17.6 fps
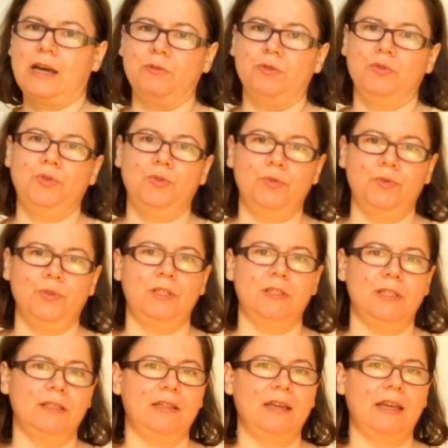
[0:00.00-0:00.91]
how to do it,
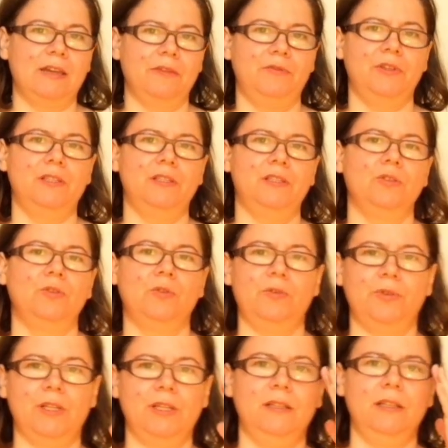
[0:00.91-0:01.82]
and I have written
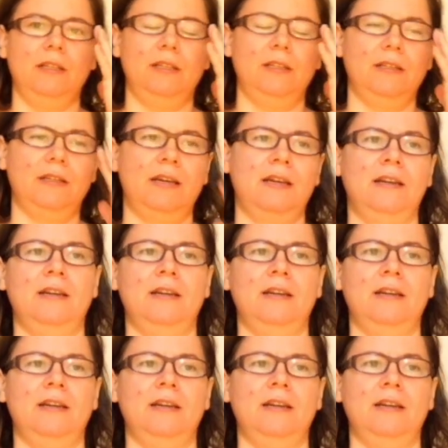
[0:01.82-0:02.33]
already